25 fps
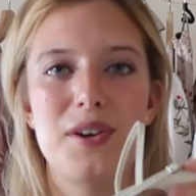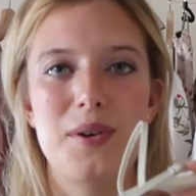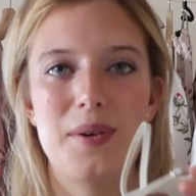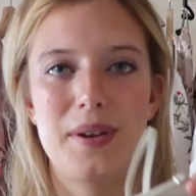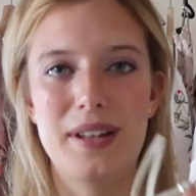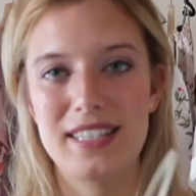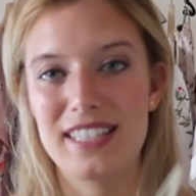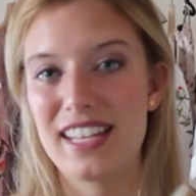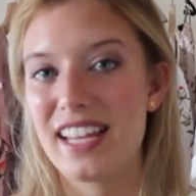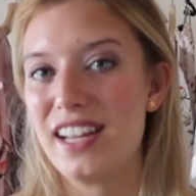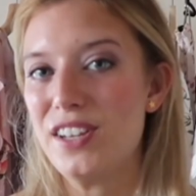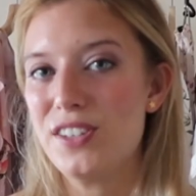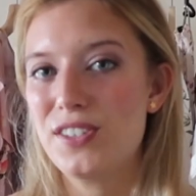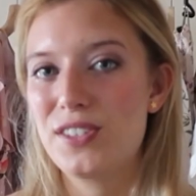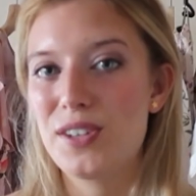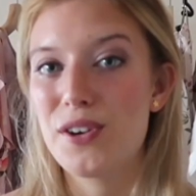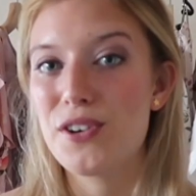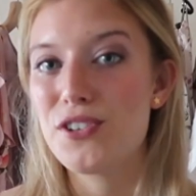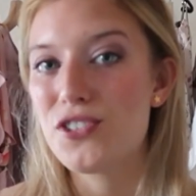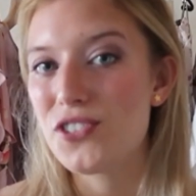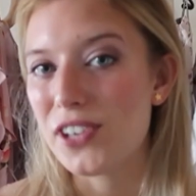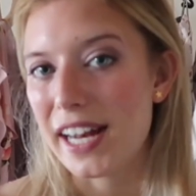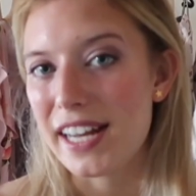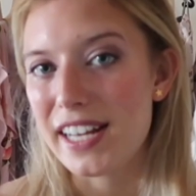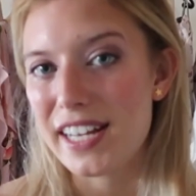know it's like
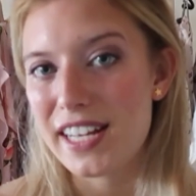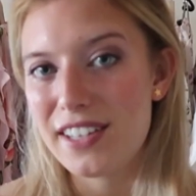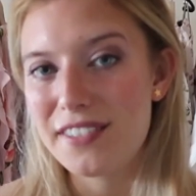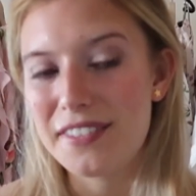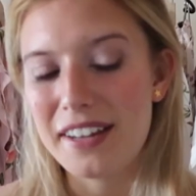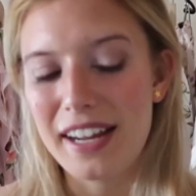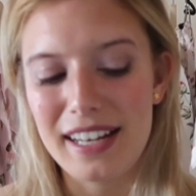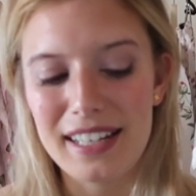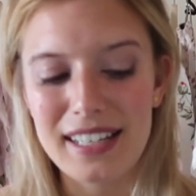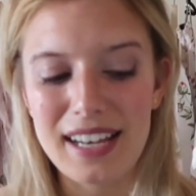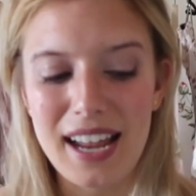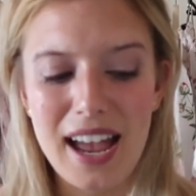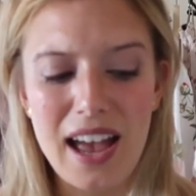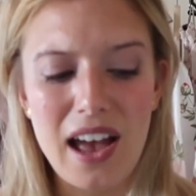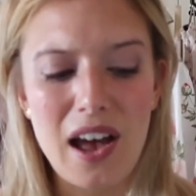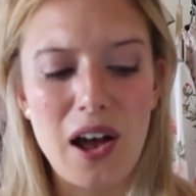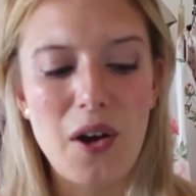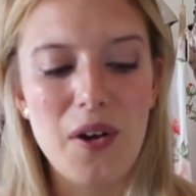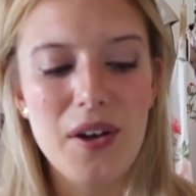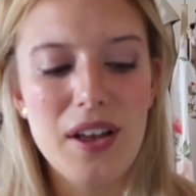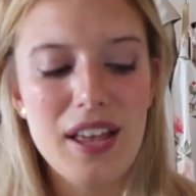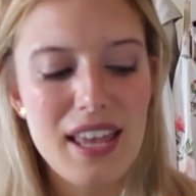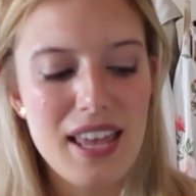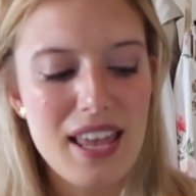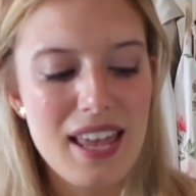so trendy right
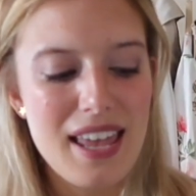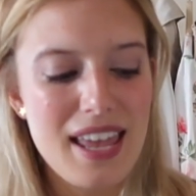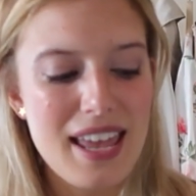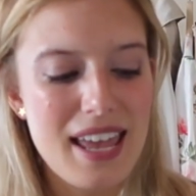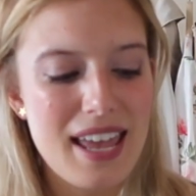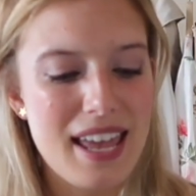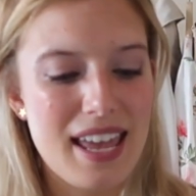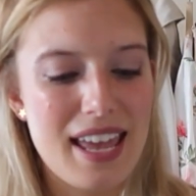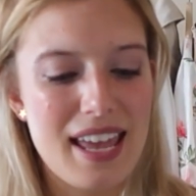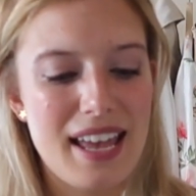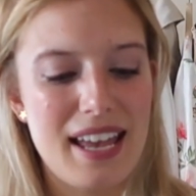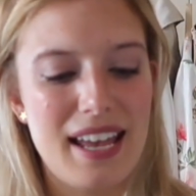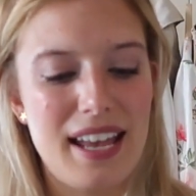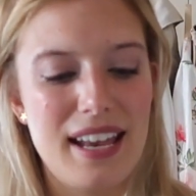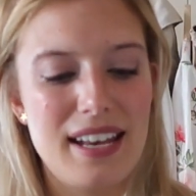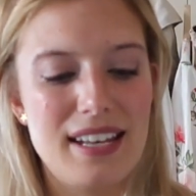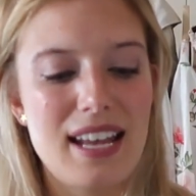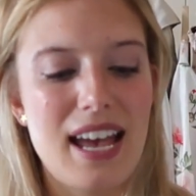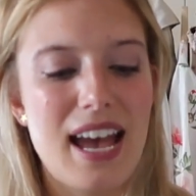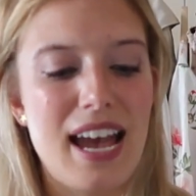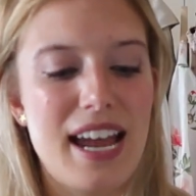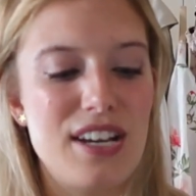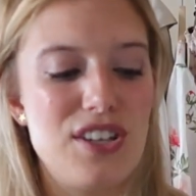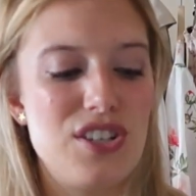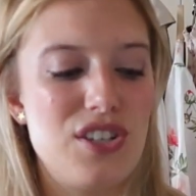now, and
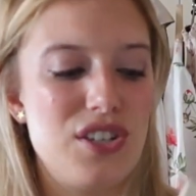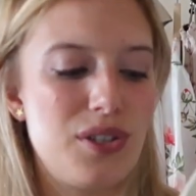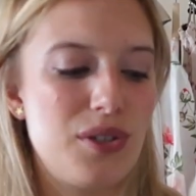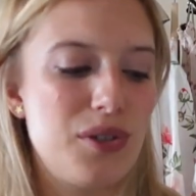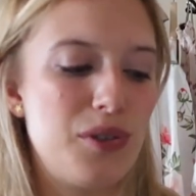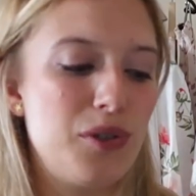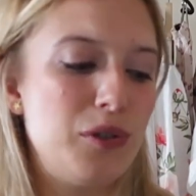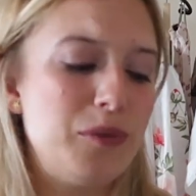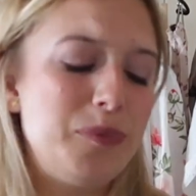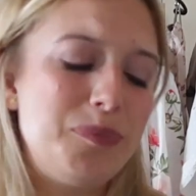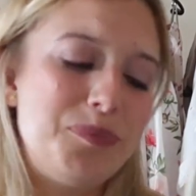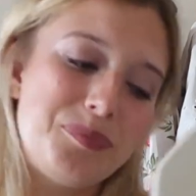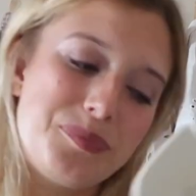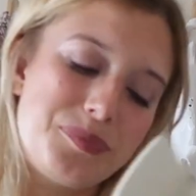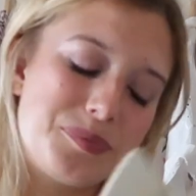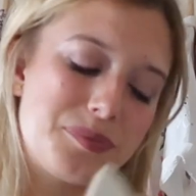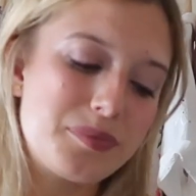I do